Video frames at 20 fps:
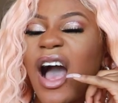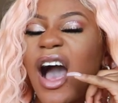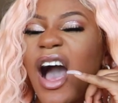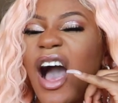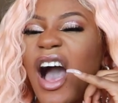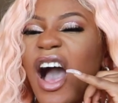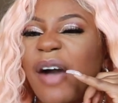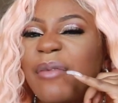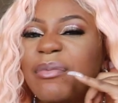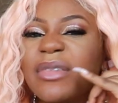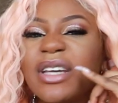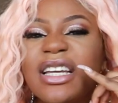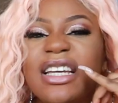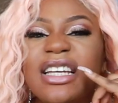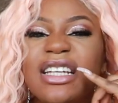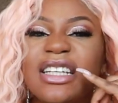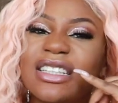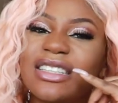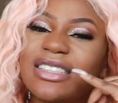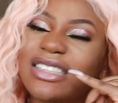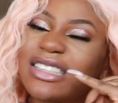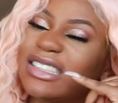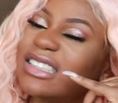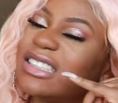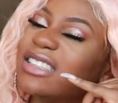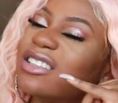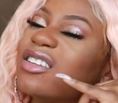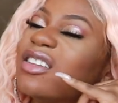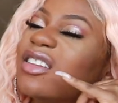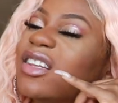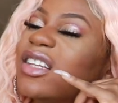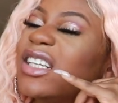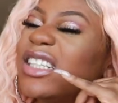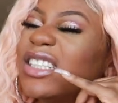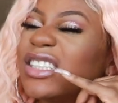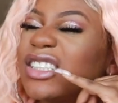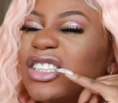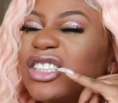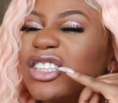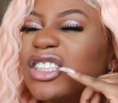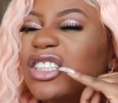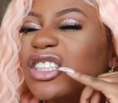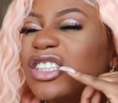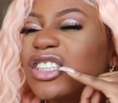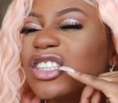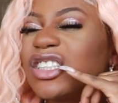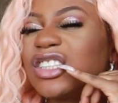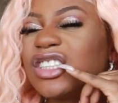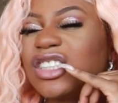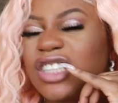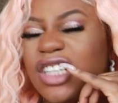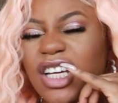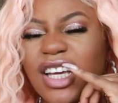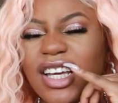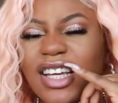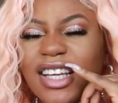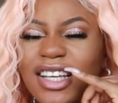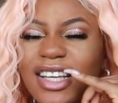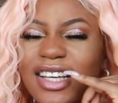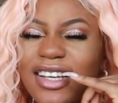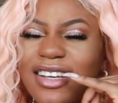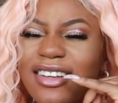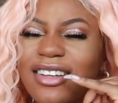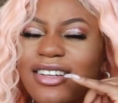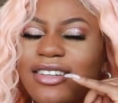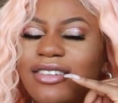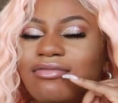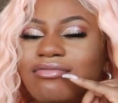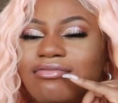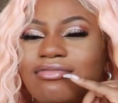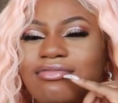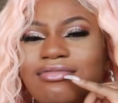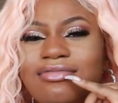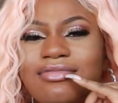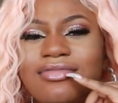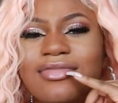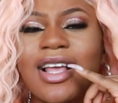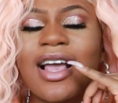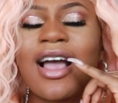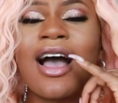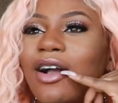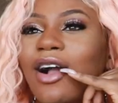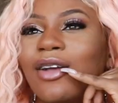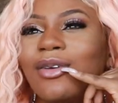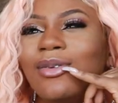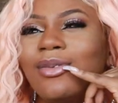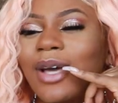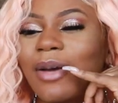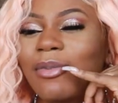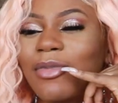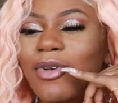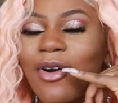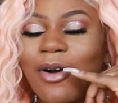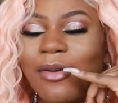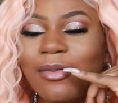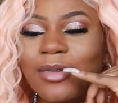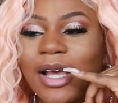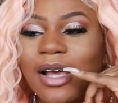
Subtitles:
I'm eating this delicious chicken. Are you coming home